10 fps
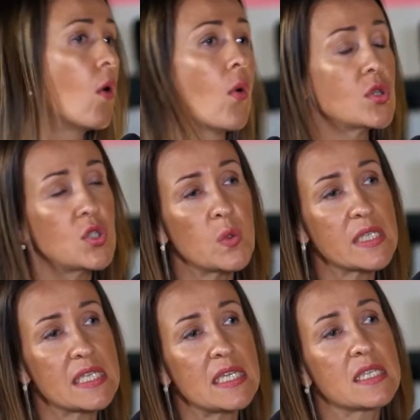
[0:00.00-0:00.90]
or do we
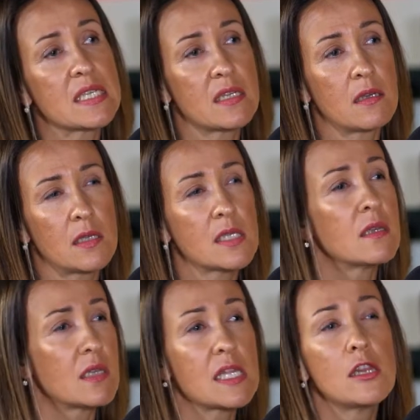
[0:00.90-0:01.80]
see it as
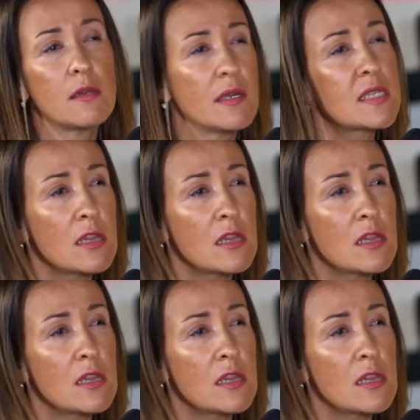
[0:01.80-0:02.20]
a